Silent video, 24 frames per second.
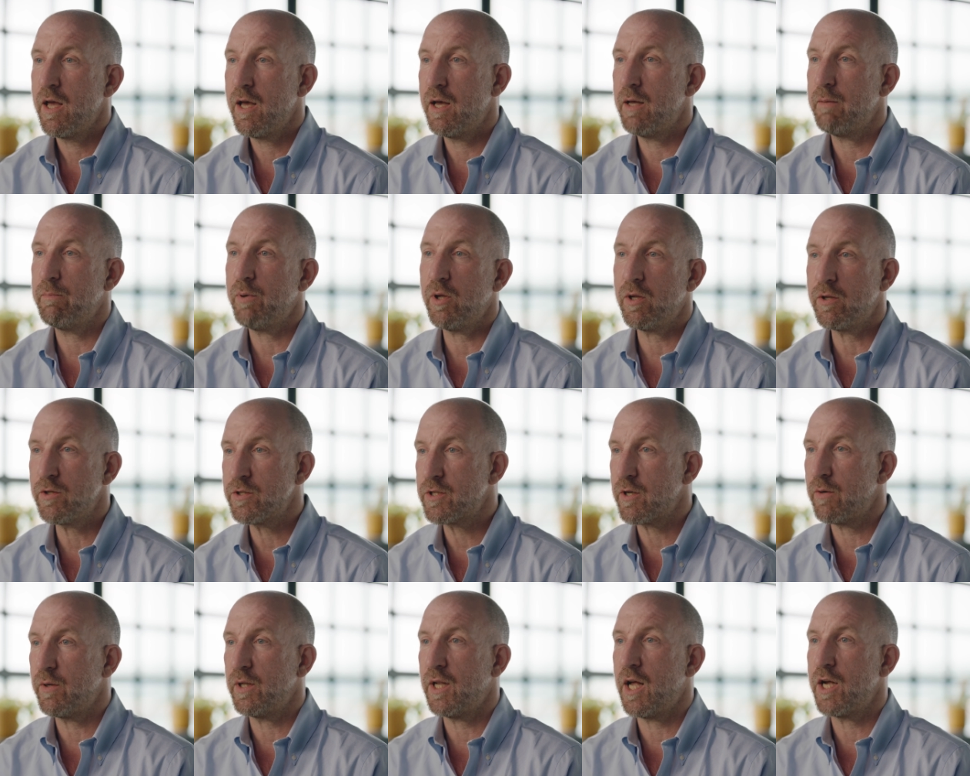uh, but
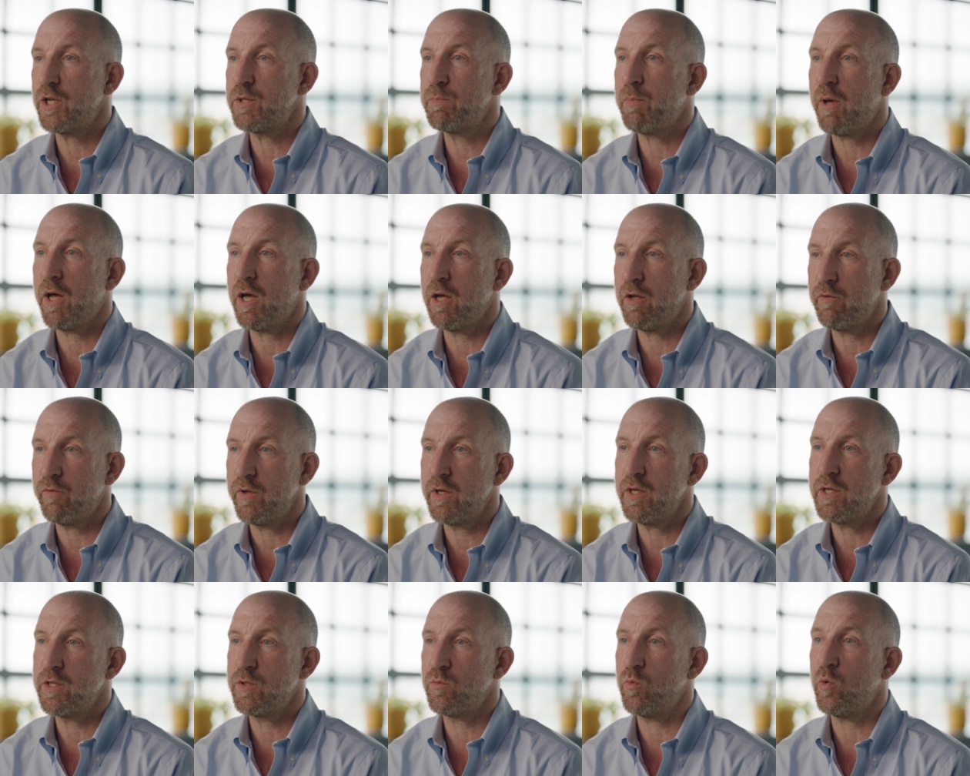also a large part of
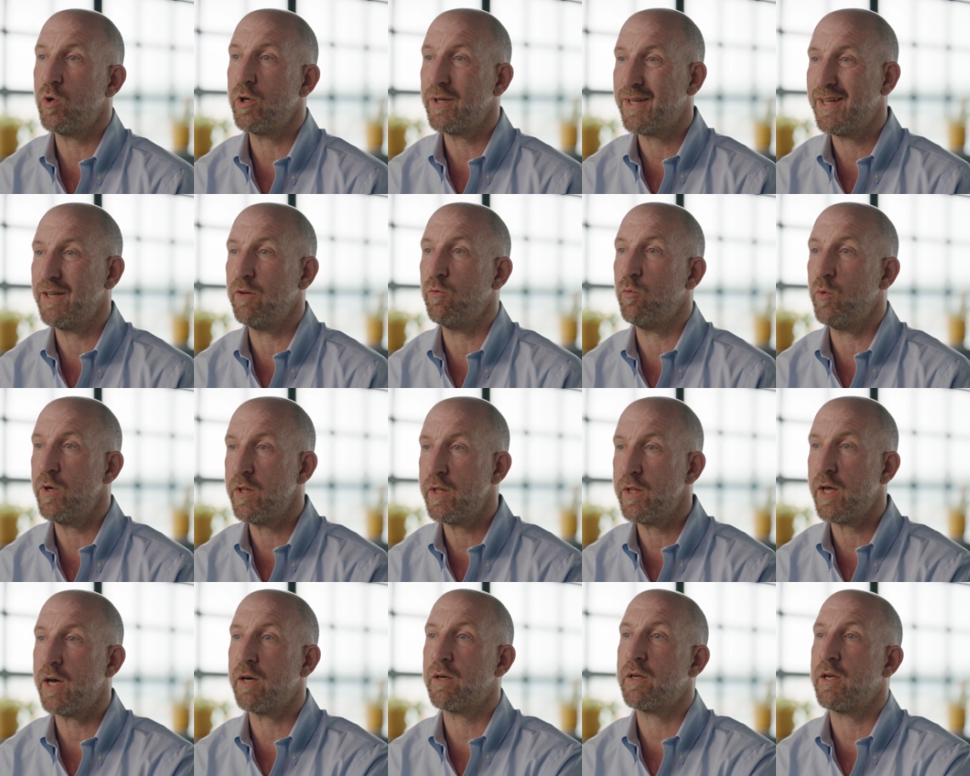it is working
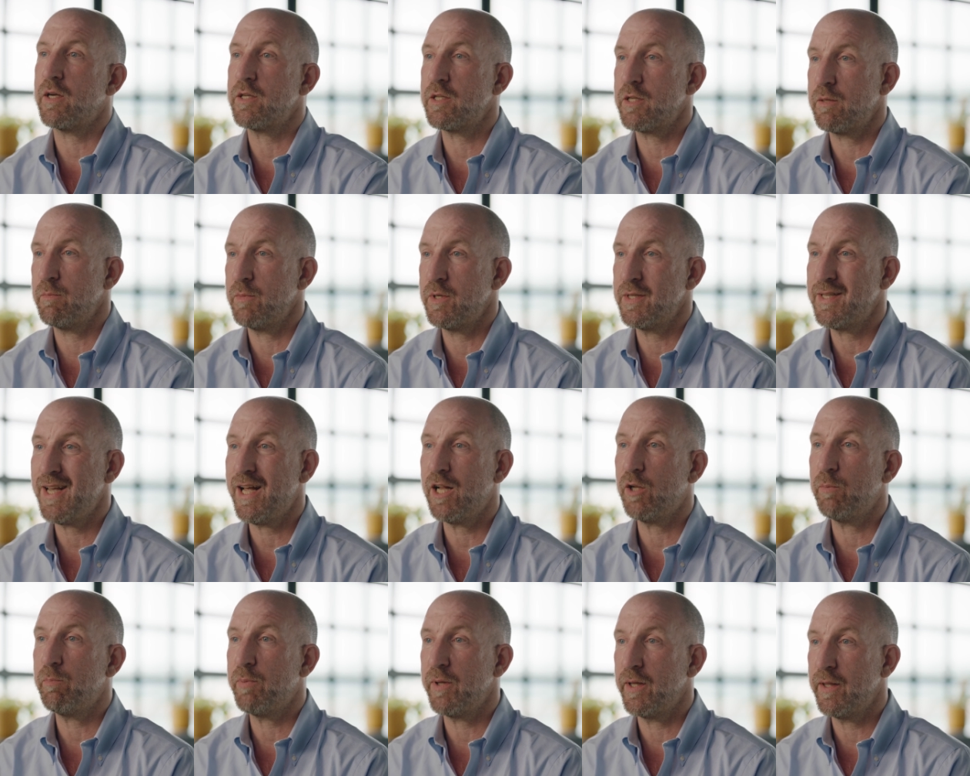with our customers,
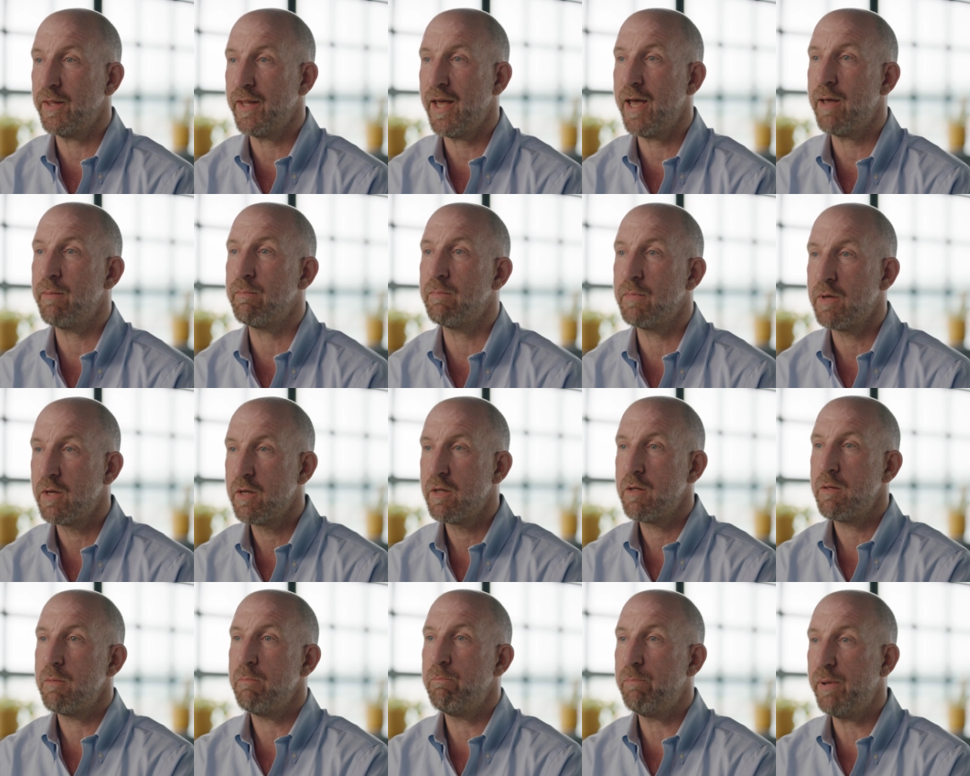helping them
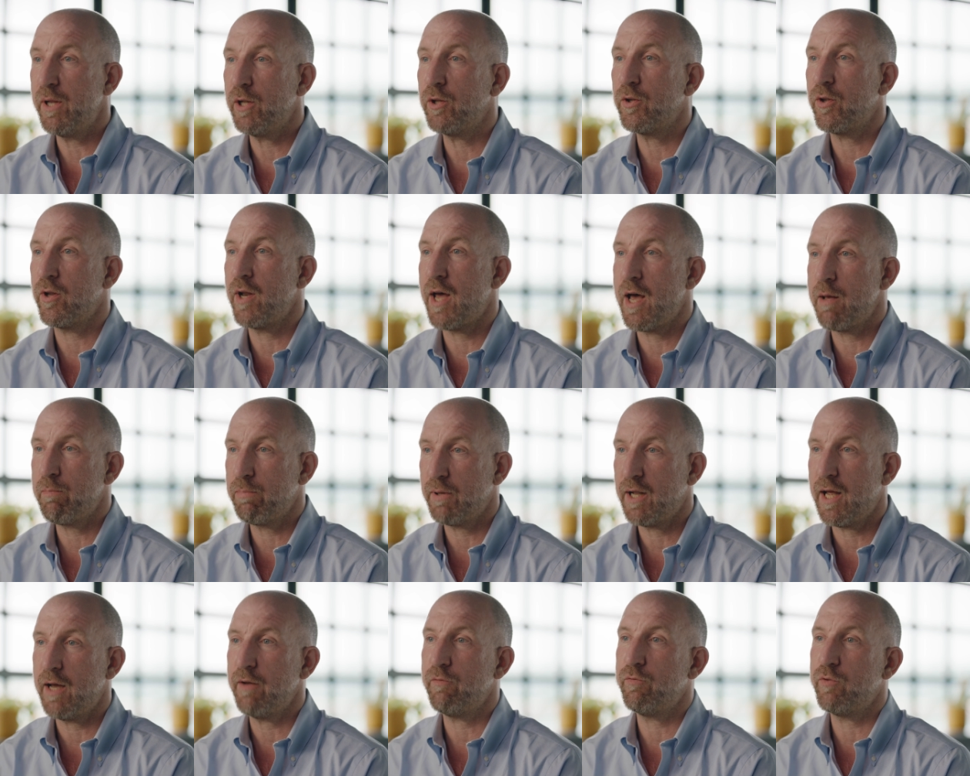build on our
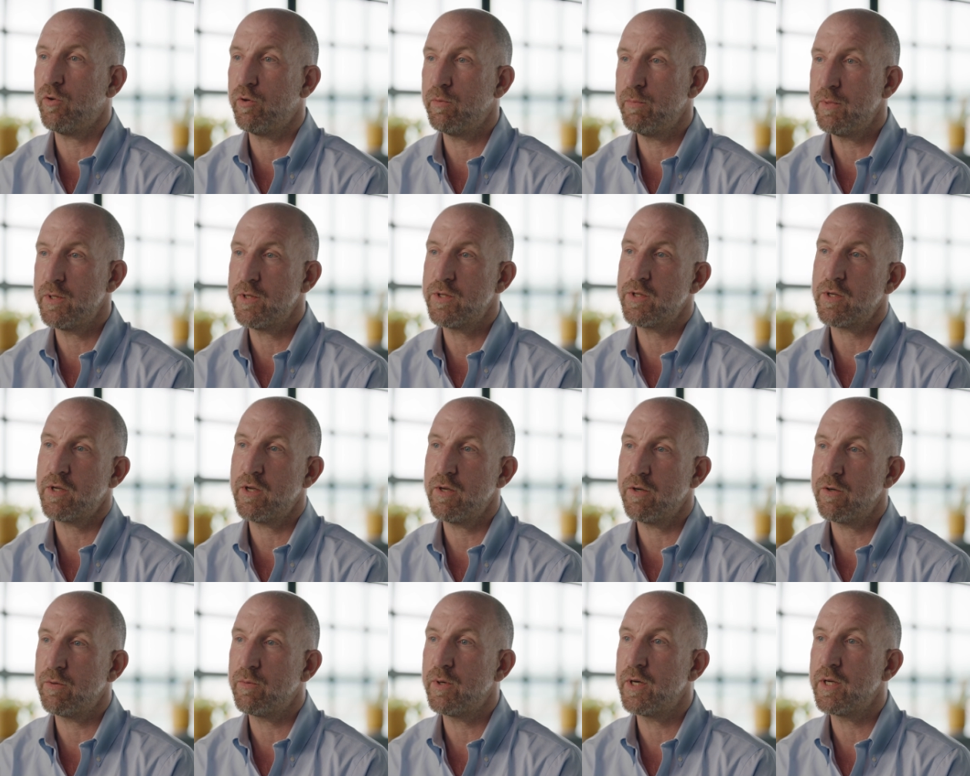platform in
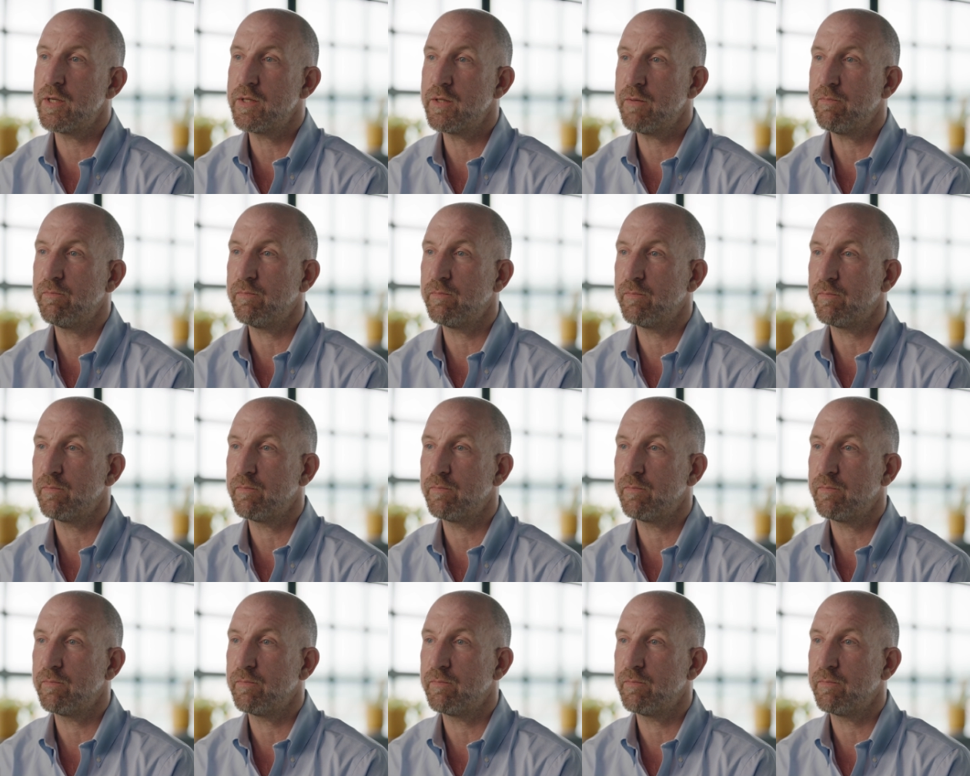secure ways.